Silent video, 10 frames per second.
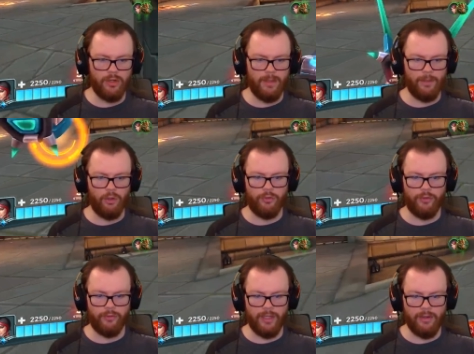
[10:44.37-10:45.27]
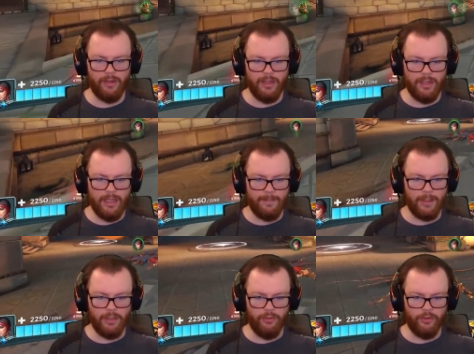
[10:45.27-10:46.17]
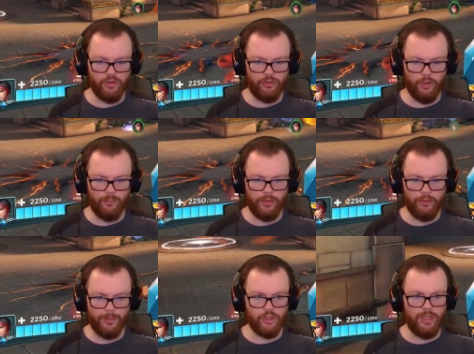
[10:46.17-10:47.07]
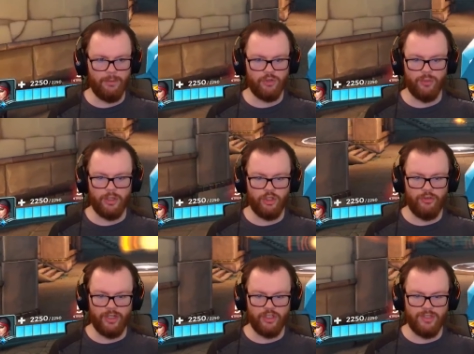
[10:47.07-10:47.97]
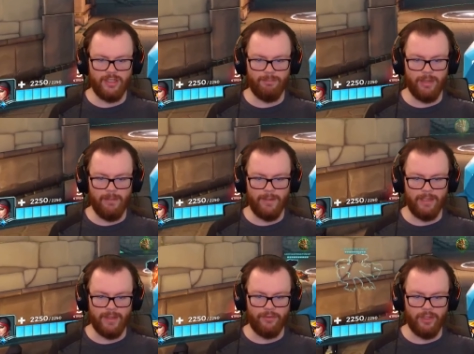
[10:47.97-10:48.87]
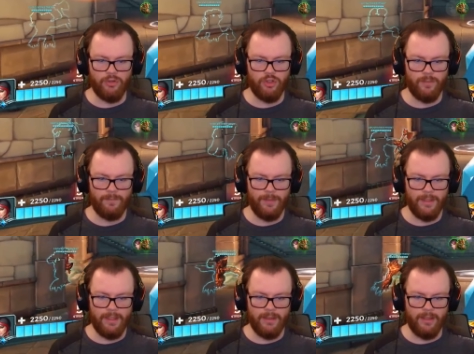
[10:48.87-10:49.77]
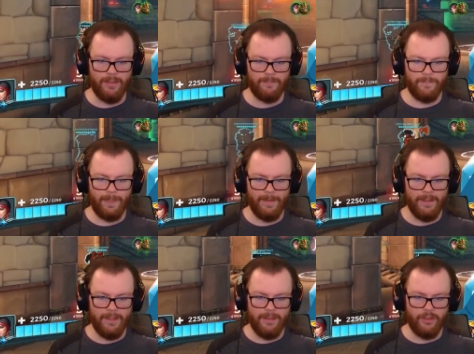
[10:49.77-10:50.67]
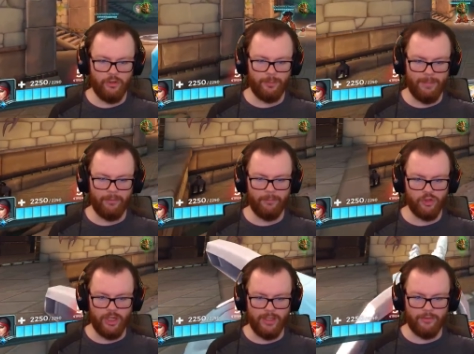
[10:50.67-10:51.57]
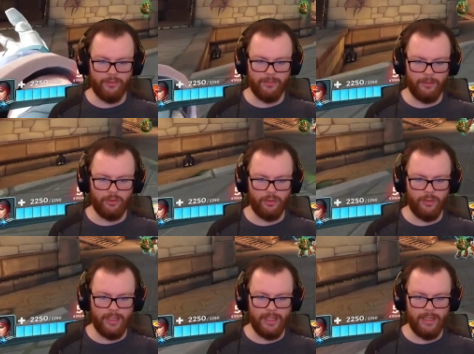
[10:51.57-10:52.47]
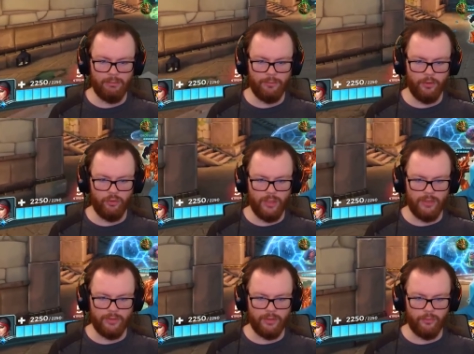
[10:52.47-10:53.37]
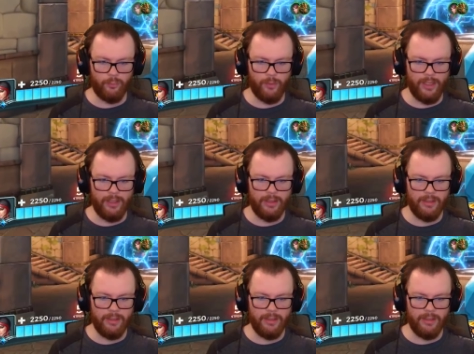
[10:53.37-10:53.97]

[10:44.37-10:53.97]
I'm going to hold this now. I'm going to use it and just hopefully do a bunch of damage to an R. She's actually dead to Bomb King. That's huge. All right. Let's just spam some shots. Let me throw a reveal drone out there as well,